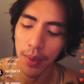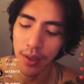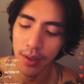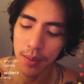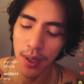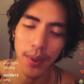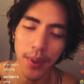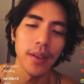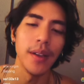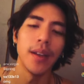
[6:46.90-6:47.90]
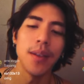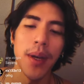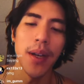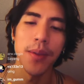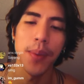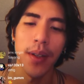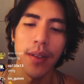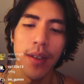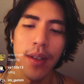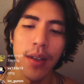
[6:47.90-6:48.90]
But it doesn't matter about the length, it matters
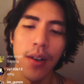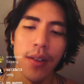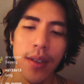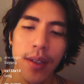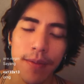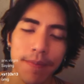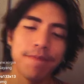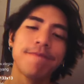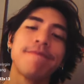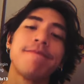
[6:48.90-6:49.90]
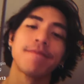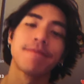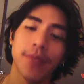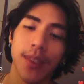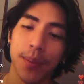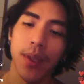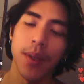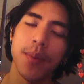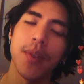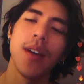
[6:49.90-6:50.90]
about the content
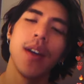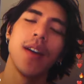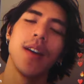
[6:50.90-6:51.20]
sometimes.